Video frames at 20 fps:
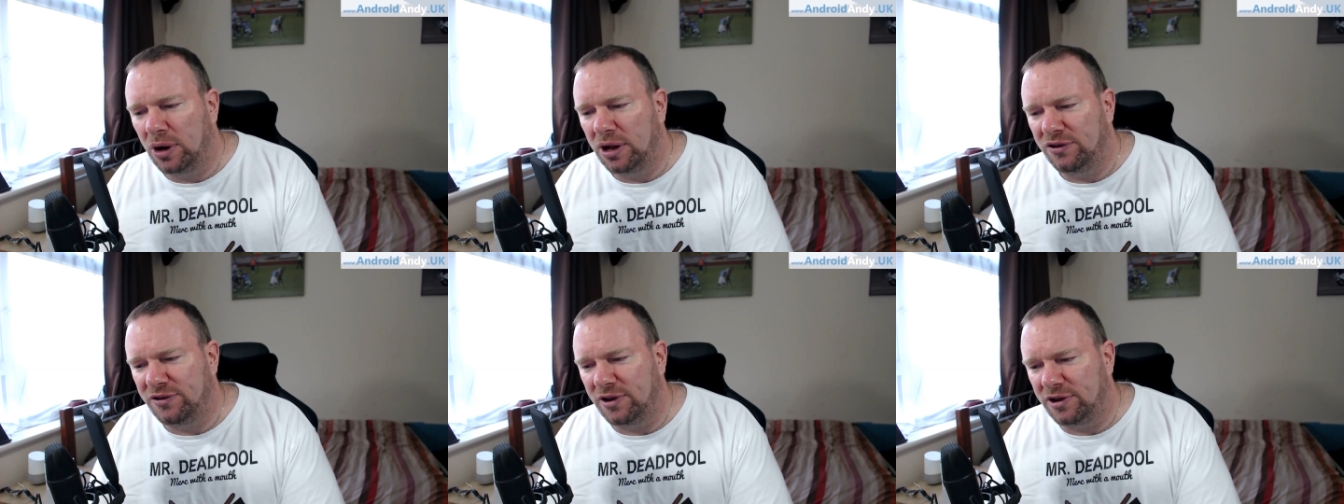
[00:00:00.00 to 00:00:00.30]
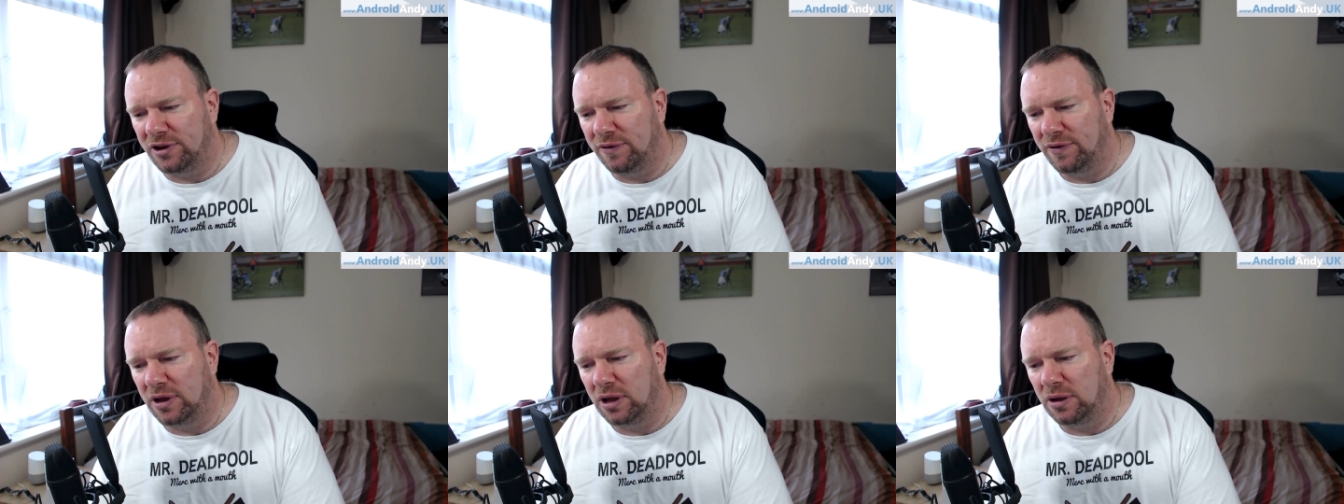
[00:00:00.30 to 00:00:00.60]
one is
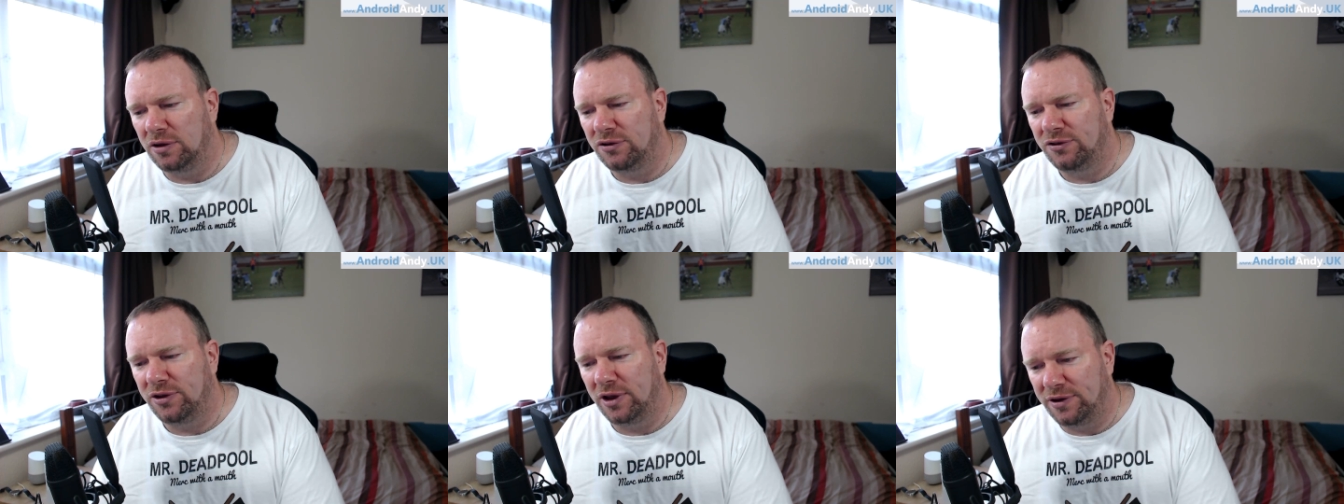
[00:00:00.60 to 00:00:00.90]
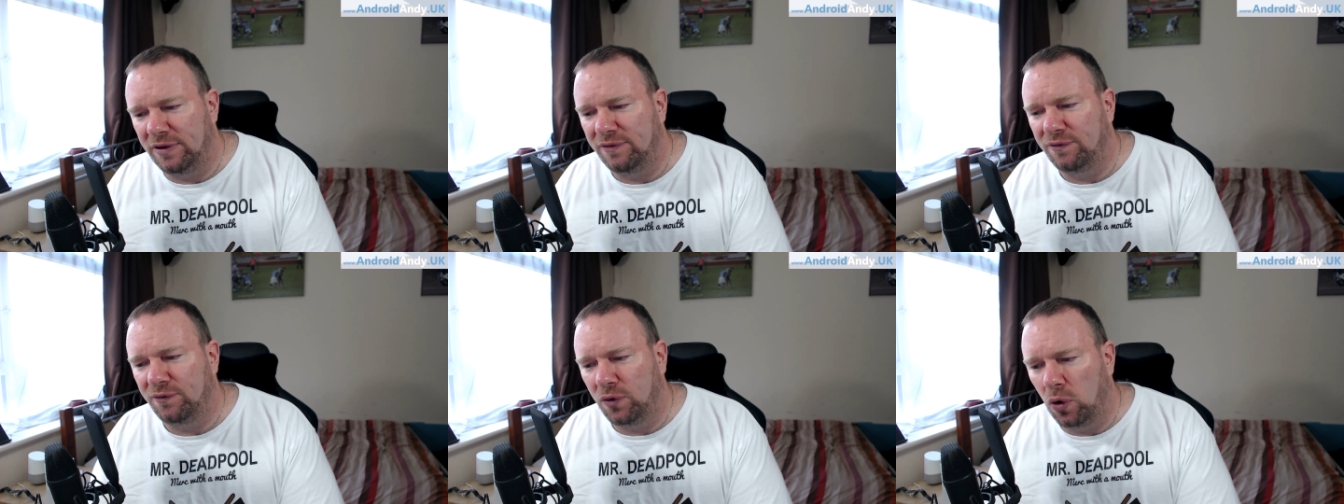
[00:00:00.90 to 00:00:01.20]

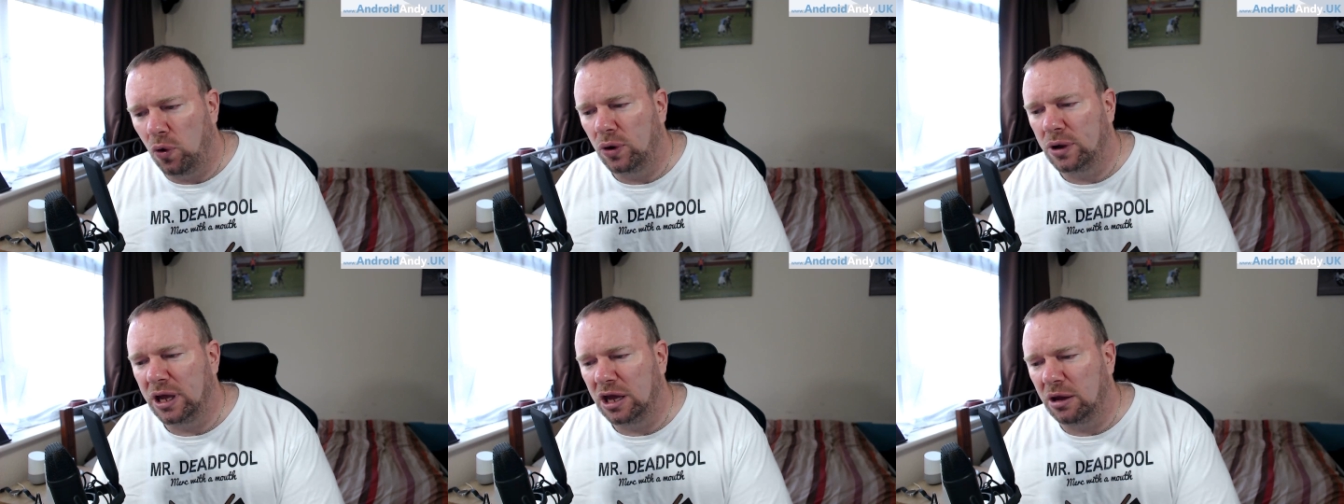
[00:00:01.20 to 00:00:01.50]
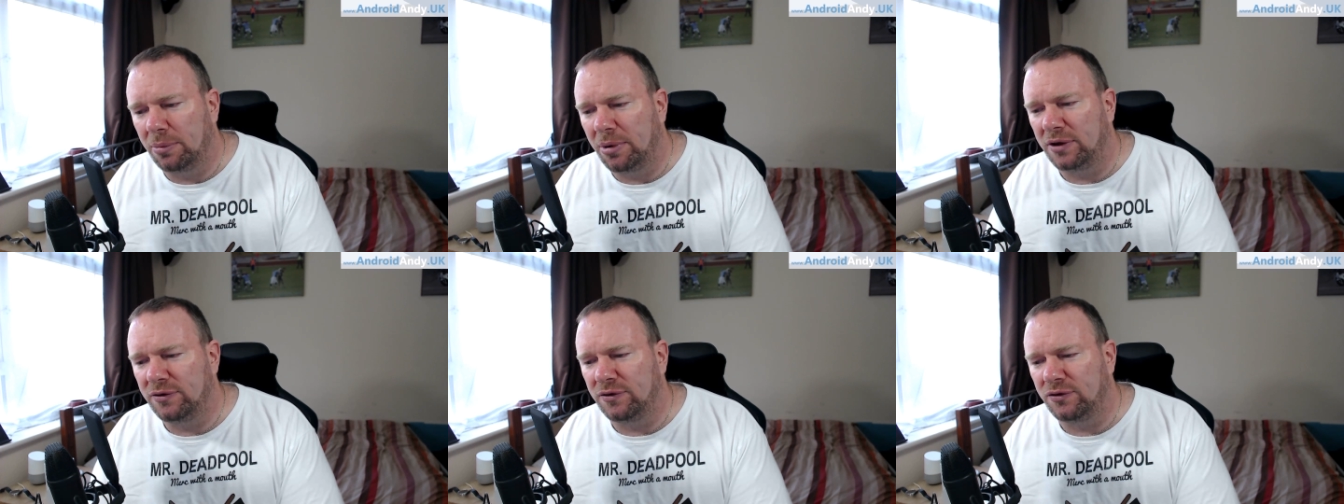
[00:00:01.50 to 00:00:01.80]

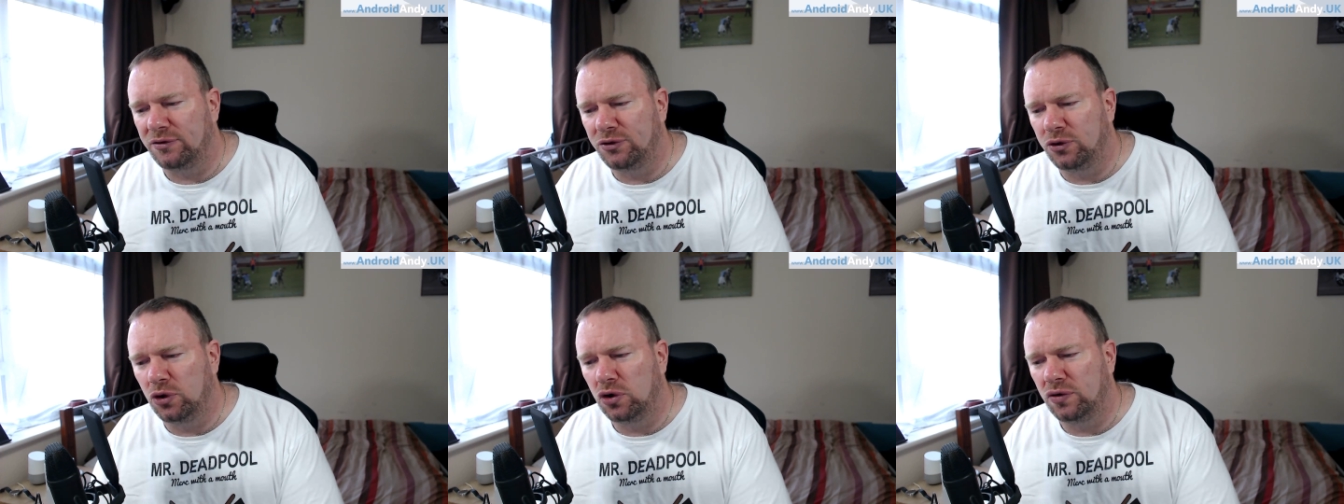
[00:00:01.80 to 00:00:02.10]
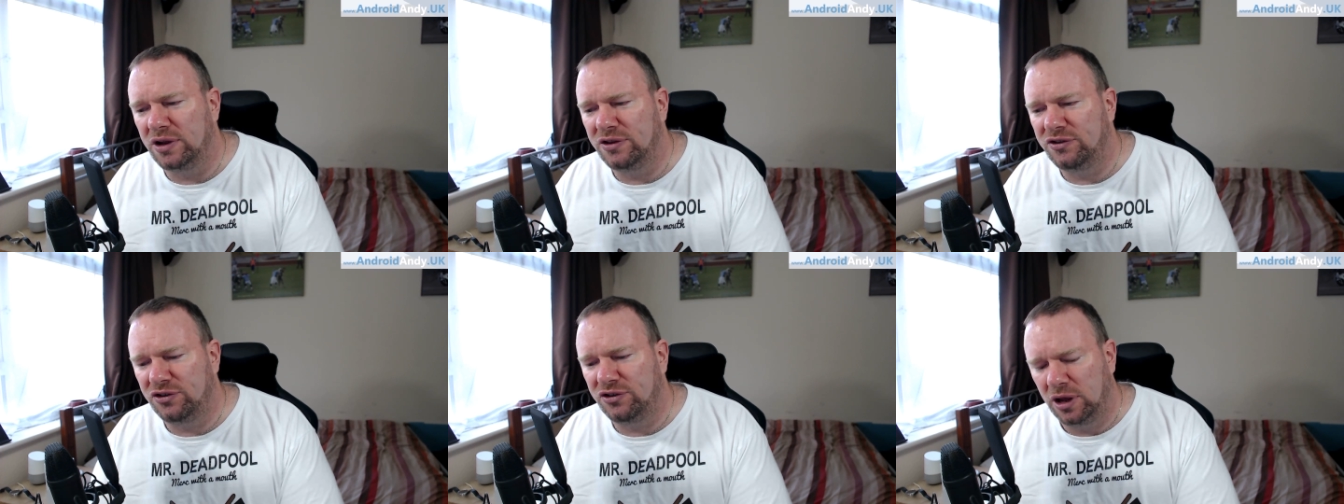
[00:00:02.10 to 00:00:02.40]
64GB of
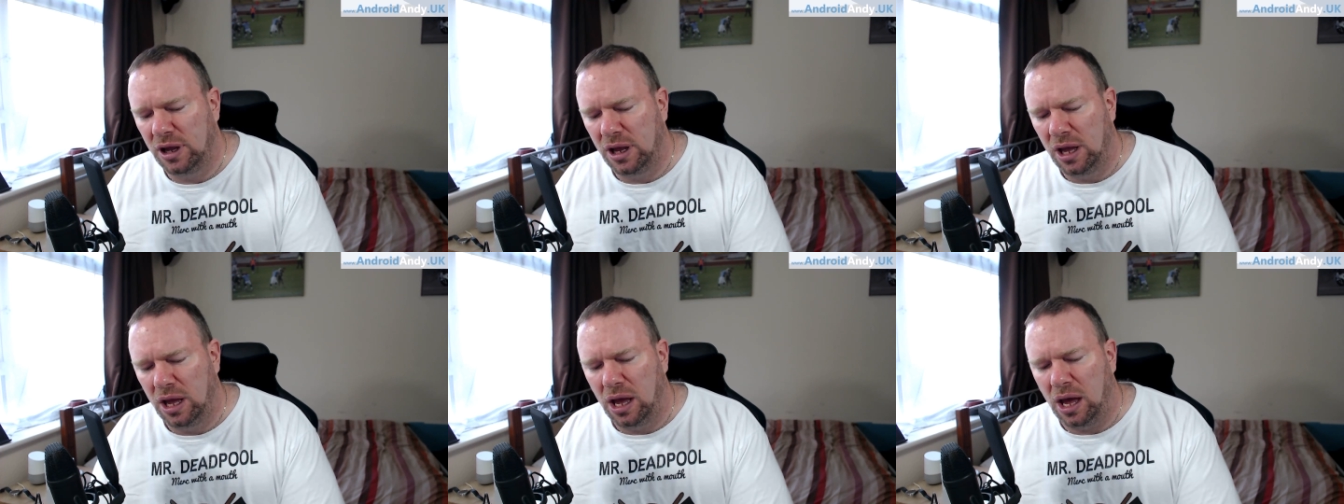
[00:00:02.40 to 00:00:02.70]
storage,